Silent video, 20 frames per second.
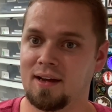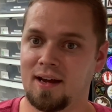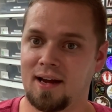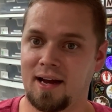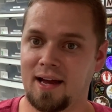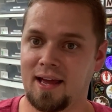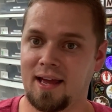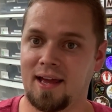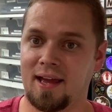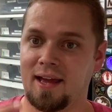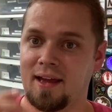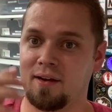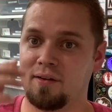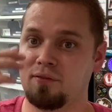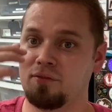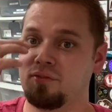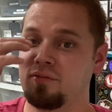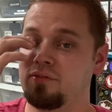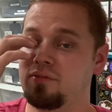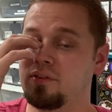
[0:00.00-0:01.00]
I
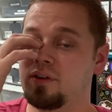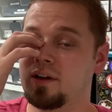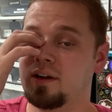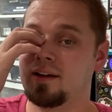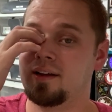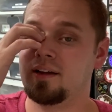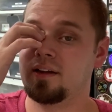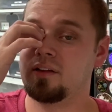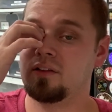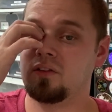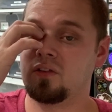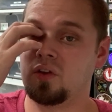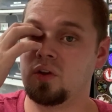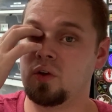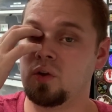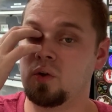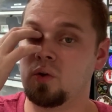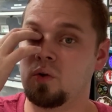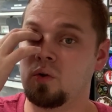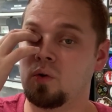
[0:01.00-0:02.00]
have
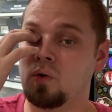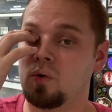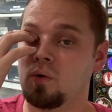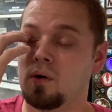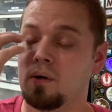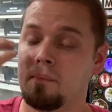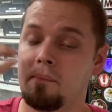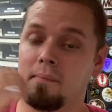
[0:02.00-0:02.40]
two,